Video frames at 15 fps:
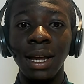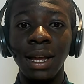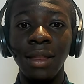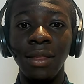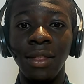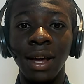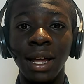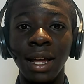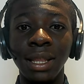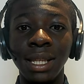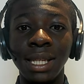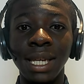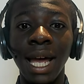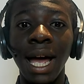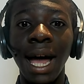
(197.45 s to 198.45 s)
then the
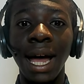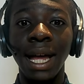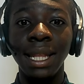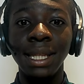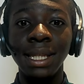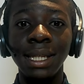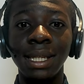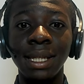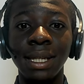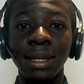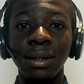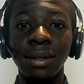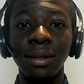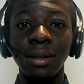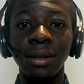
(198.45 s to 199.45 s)
tens,
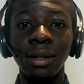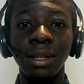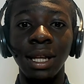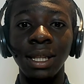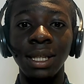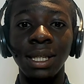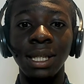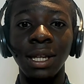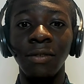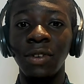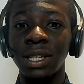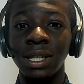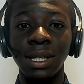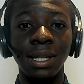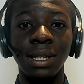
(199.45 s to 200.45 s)
then the
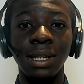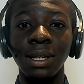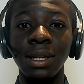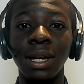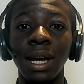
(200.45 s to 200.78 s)
suffixes,